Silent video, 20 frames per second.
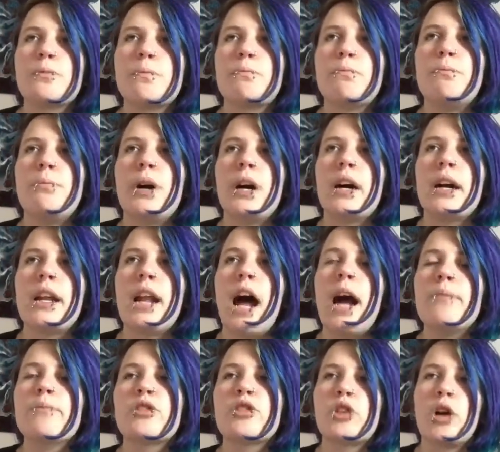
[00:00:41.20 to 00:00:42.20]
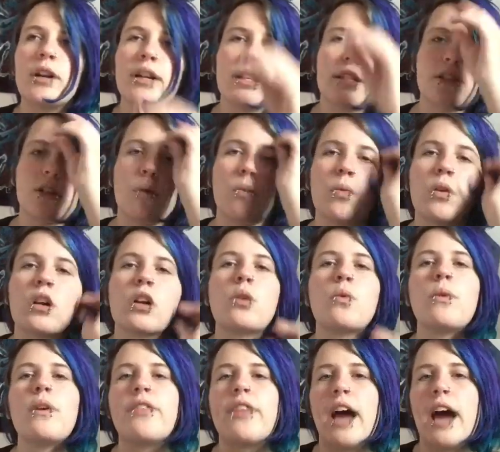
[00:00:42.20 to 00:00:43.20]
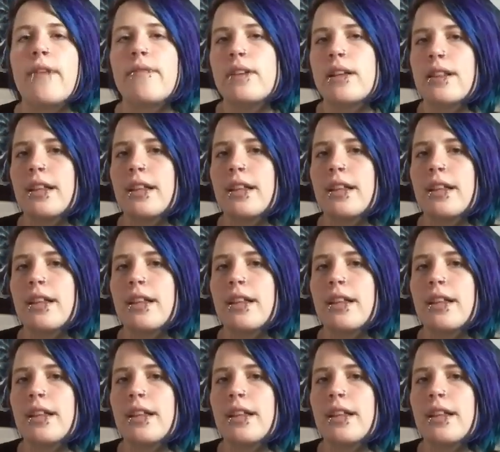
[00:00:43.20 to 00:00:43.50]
but I'm starting to work with having